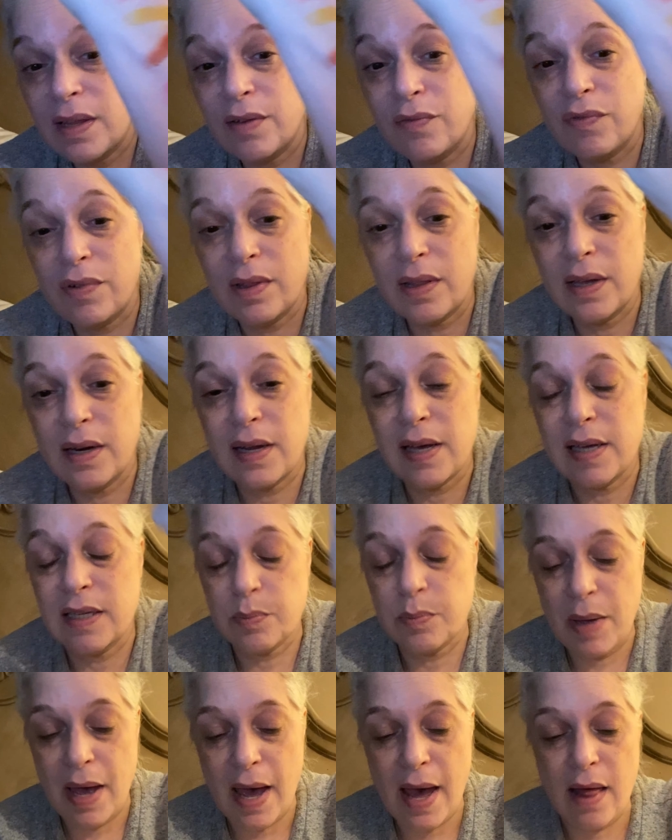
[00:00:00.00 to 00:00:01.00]
really nice
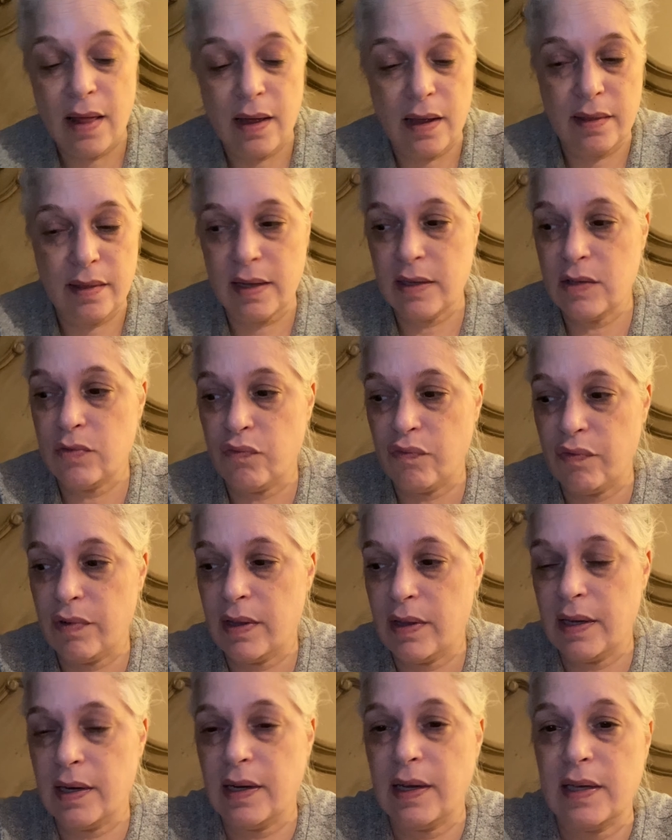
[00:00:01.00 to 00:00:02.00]
palette, and that's
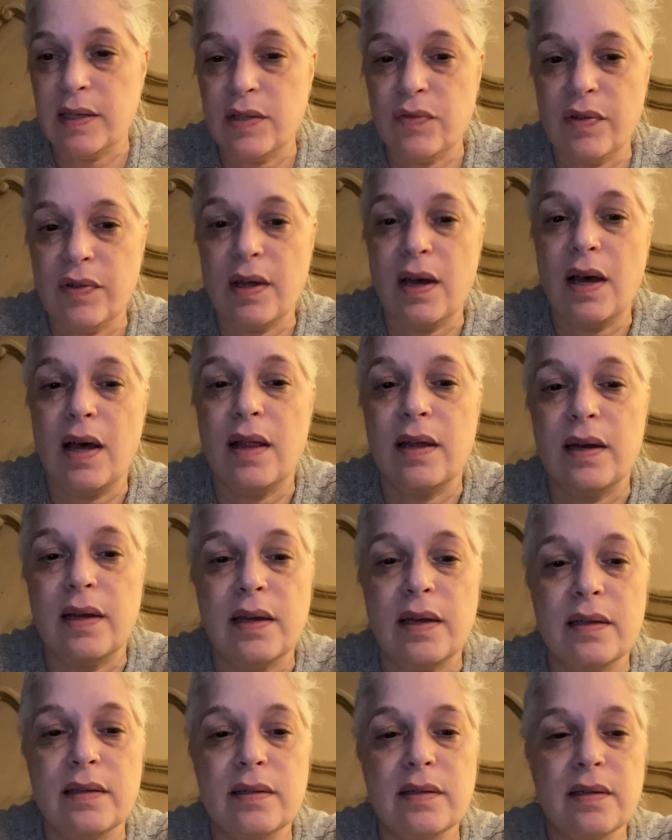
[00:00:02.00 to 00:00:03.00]
really nice for the
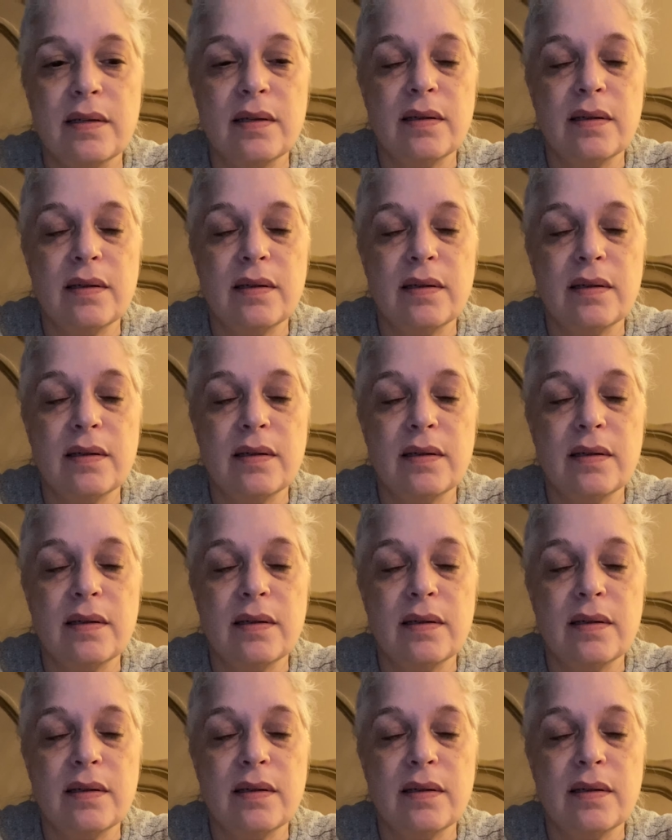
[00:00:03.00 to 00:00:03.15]
holidays.